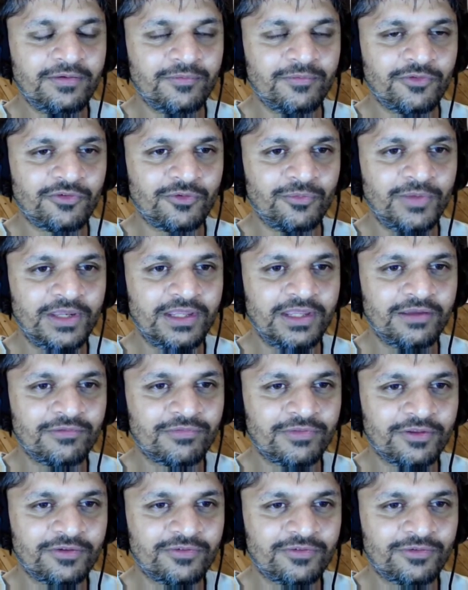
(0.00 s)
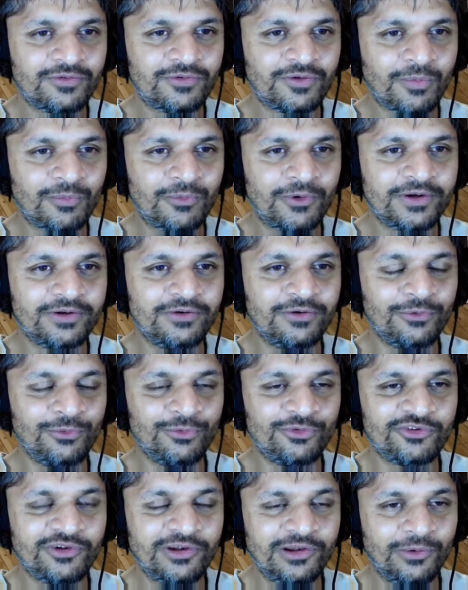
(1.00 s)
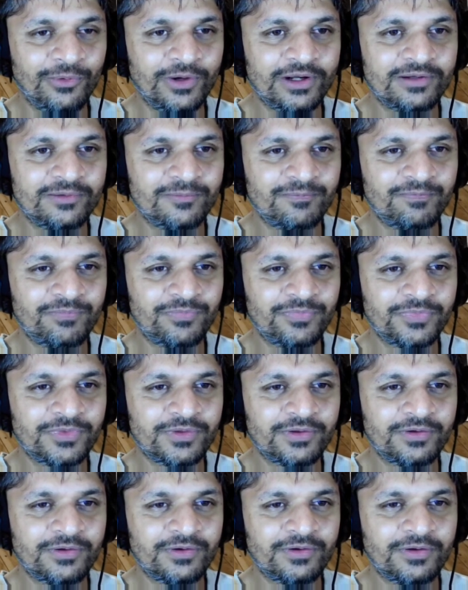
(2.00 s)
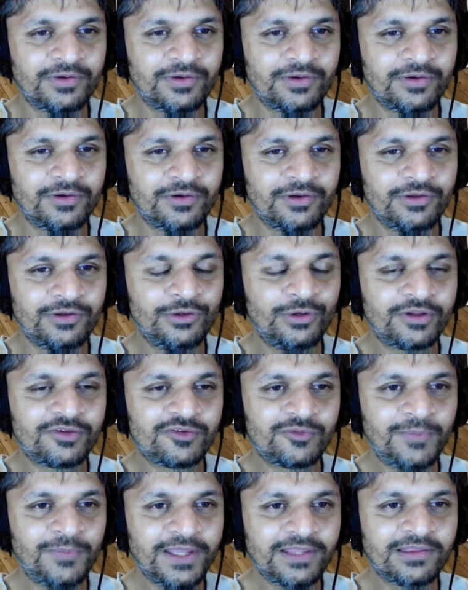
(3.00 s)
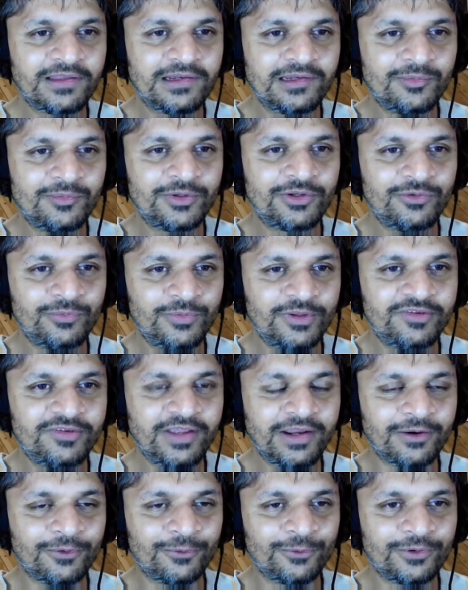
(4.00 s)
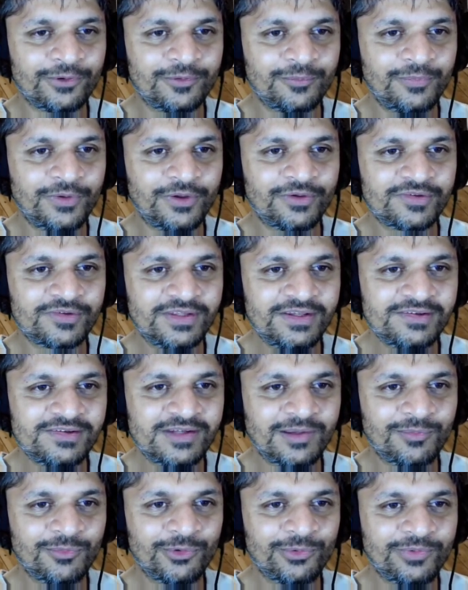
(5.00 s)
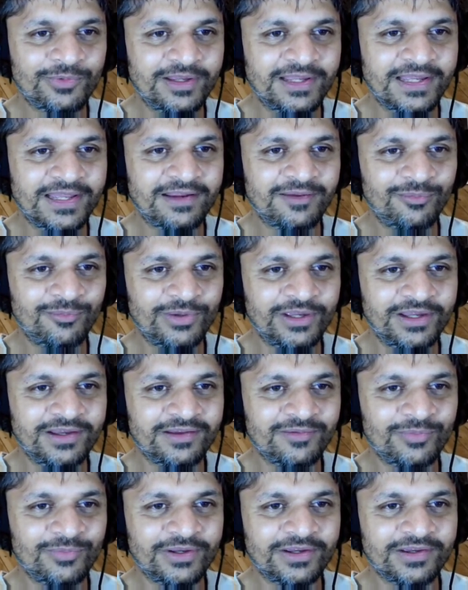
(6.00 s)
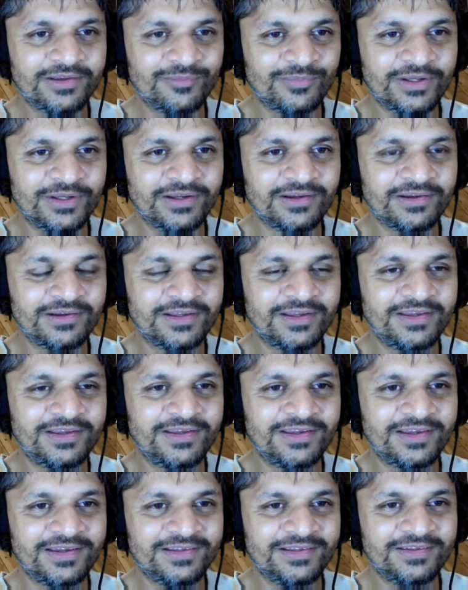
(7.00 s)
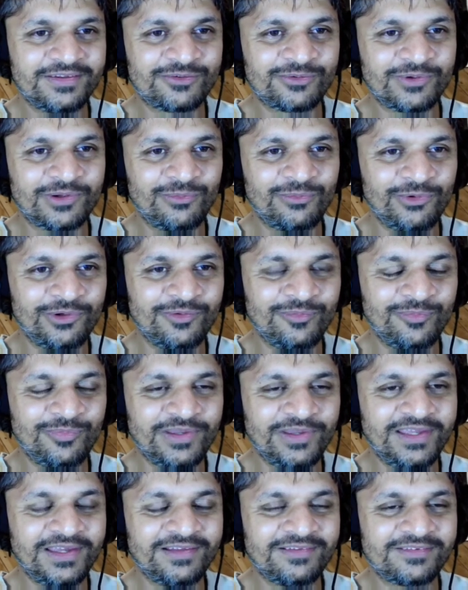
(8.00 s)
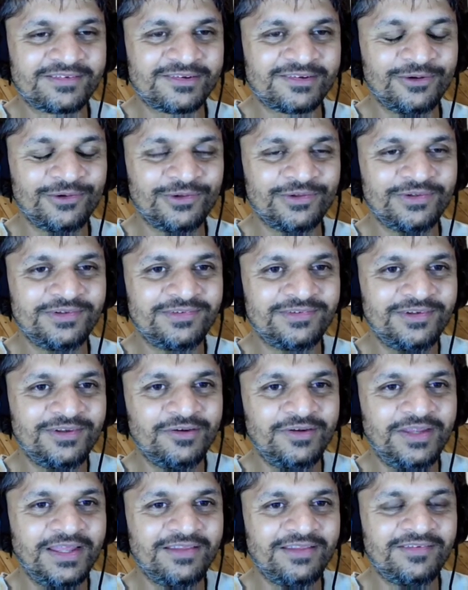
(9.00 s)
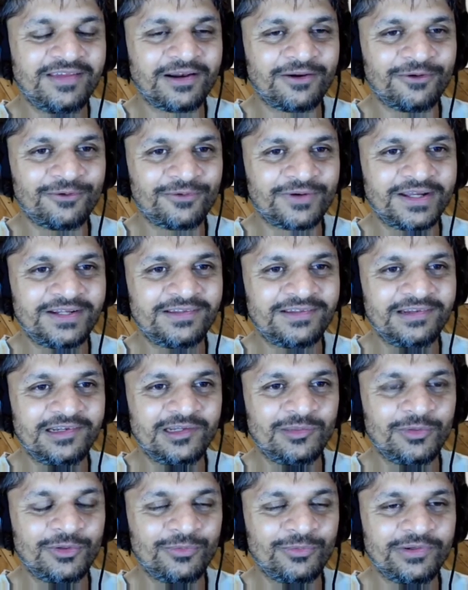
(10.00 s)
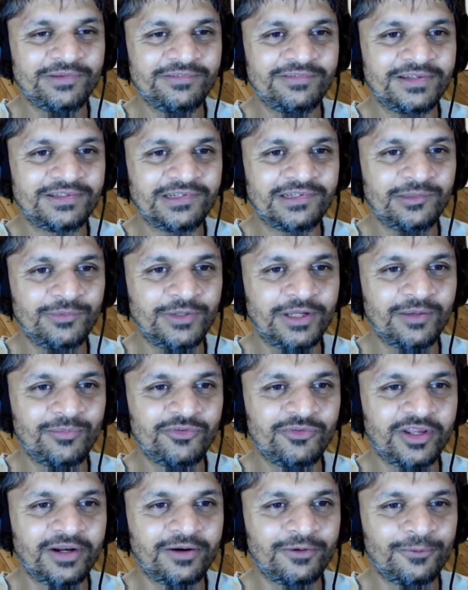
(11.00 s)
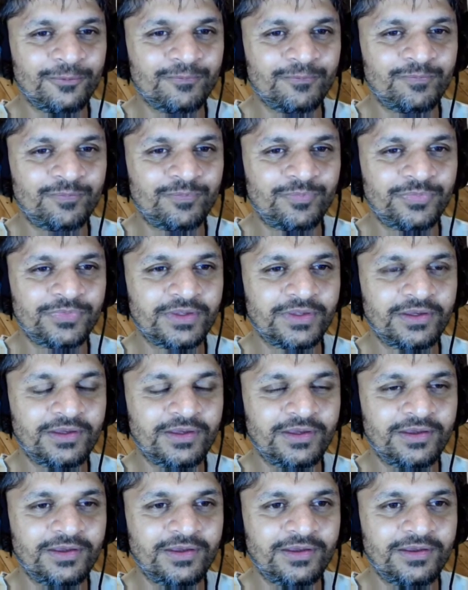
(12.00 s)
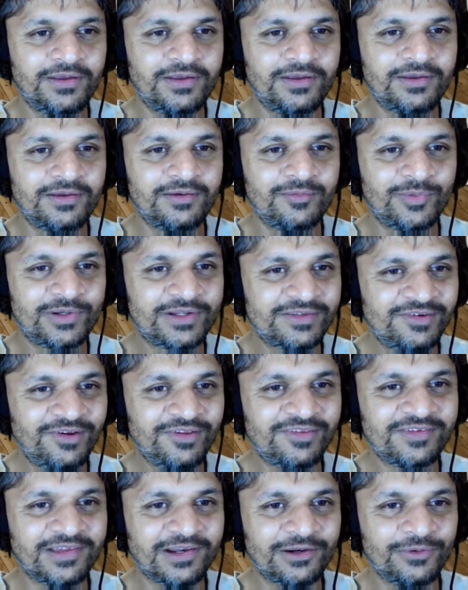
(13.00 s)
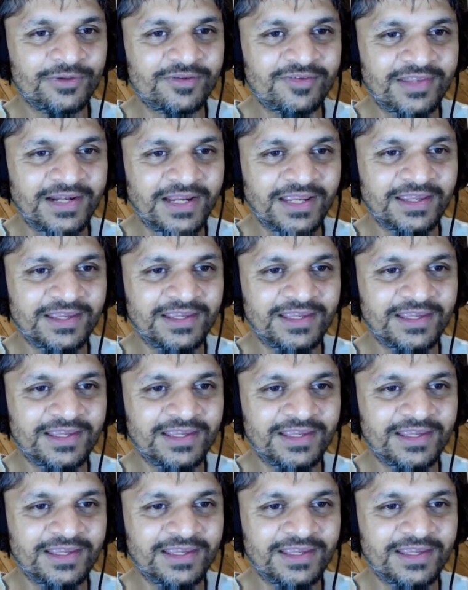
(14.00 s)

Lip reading: So meaning if this top one grew slower, you'd expect the limit to be 0 because this number would be getting bigger and bigger and bigger, and this one wouldn't be, and so you'd get 0, right? The limit would eventually become 0. But it's not 0, it's 3.